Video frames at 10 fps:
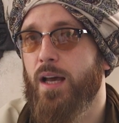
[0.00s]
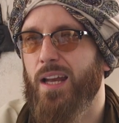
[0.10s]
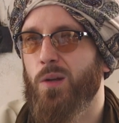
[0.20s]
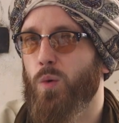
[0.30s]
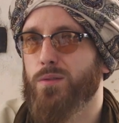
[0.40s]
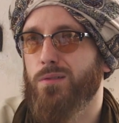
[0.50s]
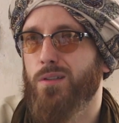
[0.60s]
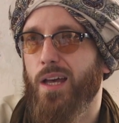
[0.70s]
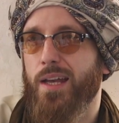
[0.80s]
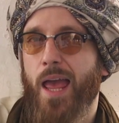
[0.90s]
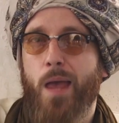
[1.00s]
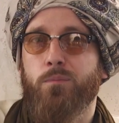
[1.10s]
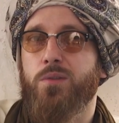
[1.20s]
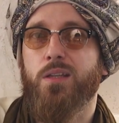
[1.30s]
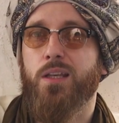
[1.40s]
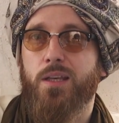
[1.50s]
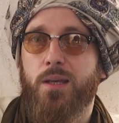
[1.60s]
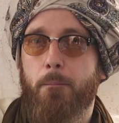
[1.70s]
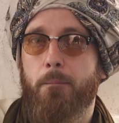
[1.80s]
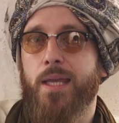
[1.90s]
And it wasn't an empty,
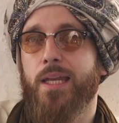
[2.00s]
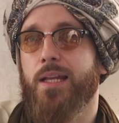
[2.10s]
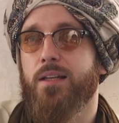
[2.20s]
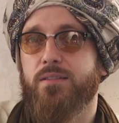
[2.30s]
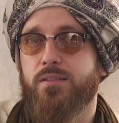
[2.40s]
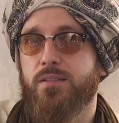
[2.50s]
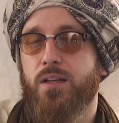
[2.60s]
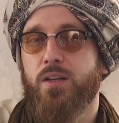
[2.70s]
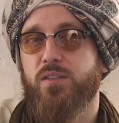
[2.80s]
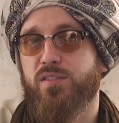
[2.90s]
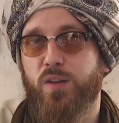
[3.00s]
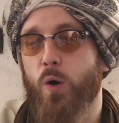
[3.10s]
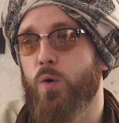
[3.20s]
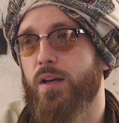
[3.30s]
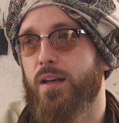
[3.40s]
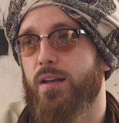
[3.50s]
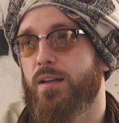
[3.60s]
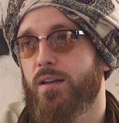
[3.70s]
meaningless slogan